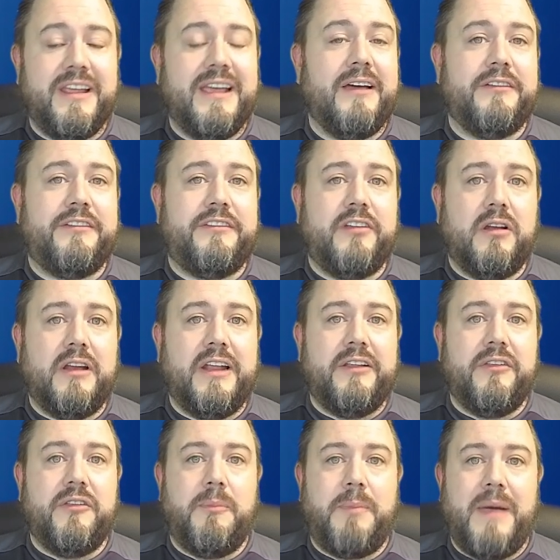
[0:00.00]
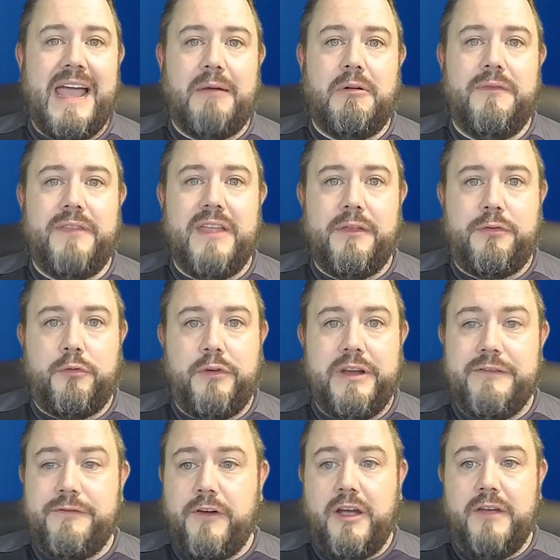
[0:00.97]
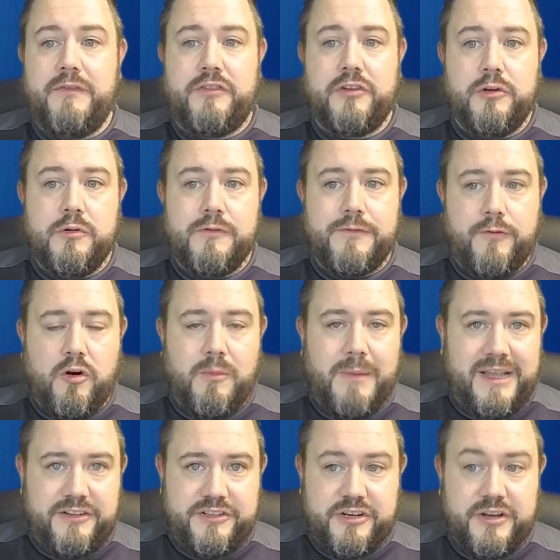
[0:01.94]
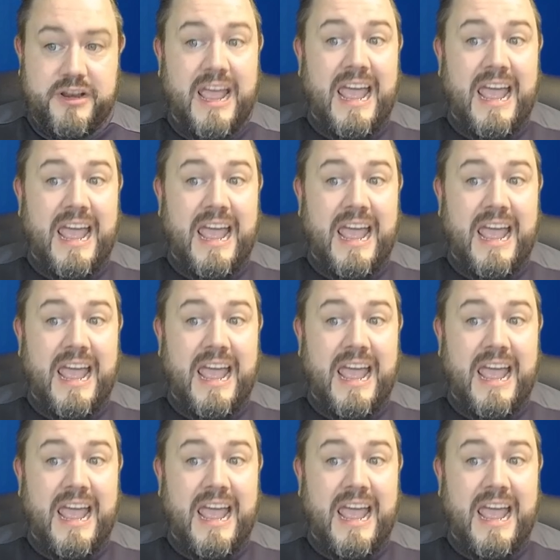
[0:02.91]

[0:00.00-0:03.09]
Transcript: They are solid at the back with their 3-5-2 formation,